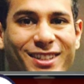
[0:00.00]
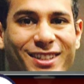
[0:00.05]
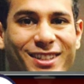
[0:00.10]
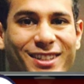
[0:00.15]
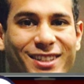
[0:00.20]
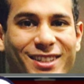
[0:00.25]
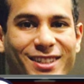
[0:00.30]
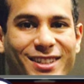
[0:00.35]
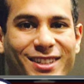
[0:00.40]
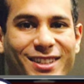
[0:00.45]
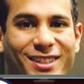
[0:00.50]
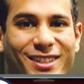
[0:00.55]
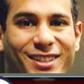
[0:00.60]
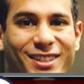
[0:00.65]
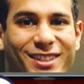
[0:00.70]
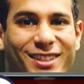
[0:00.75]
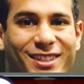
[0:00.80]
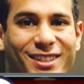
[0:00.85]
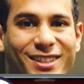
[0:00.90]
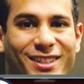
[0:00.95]

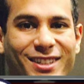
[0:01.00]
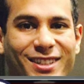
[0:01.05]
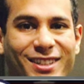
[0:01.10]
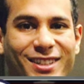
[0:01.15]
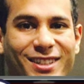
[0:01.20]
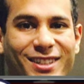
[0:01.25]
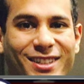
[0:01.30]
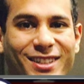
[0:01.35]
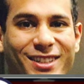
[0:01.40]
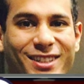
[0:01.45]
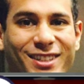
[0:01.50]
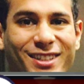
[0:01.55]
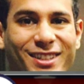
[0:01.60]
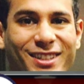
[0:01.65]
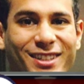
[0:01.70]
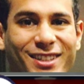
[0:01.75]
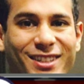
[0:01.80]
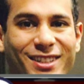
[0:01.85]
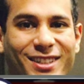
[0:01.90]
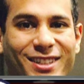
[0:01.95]

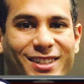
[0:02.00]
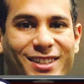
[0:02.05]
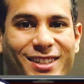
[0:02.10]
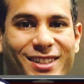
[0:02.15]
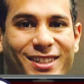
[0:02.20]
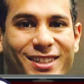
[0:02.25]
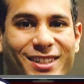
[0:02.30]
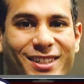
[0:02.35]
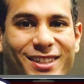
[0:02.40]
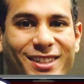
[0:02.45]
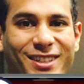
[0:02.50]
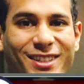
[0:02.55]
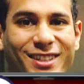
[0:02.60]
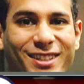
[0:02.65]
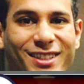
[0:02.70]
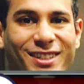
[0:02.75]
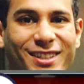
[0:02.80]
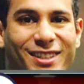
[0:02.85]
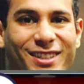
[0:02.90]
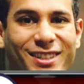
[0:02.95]

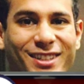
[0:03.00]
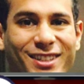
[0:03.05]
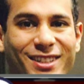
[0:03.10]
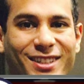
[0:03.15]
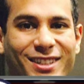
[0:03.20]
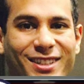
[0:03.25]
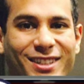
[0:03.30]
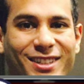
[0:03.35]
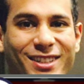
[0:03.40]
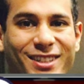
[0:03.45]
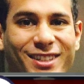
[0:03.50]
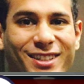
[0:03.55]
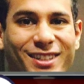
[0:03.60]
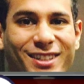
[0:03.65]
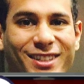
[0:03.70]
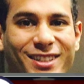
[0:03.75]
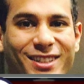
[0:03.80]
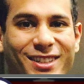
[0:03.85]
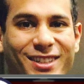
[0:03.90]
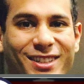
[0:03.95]

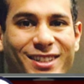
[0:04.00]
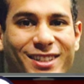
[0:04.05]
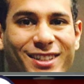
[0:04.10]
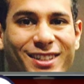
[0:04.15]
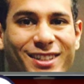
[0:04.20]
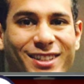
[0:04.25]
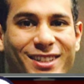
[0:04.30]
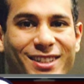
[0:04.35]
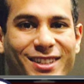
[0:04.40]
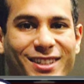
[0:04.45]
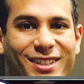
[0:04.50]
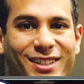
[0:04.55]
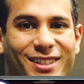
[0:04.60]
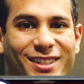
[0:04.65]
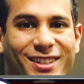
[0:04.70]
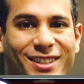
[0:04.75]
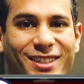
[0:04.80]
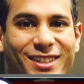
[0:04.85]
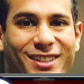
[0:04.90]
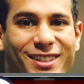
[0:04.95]

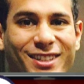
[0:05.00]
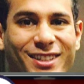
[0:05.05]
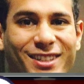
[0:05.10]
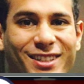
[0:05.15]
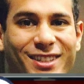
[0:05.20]
This person isn't speaking.